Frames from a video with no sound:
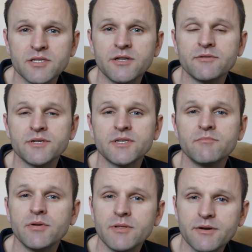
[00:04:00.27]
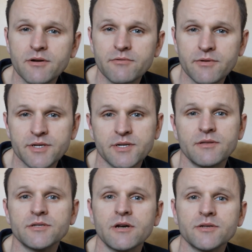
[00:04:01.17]
there is some political risk
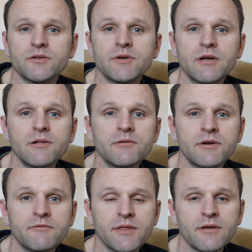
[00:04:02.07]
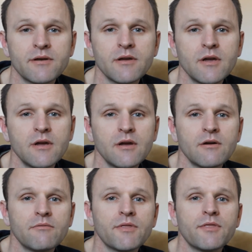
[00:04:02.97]
that's also included with it.
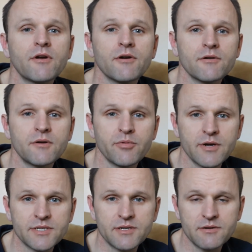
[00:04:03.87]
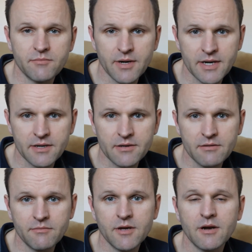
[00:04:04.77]
With the current President Biden
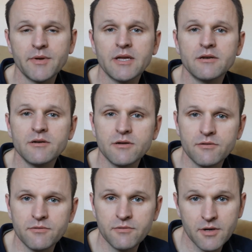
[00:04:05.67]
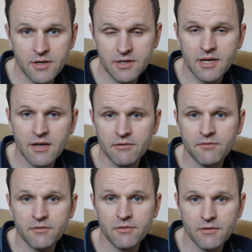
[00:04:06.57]
coming in to take
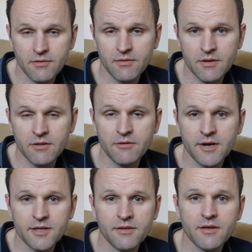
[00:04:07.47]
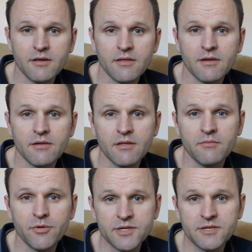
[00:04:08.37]
over in the United States as the
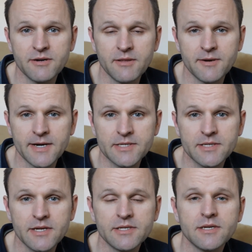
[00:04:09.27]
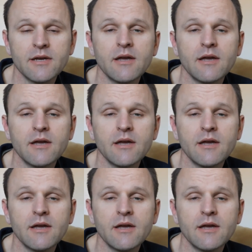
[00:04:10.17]
President of the United States,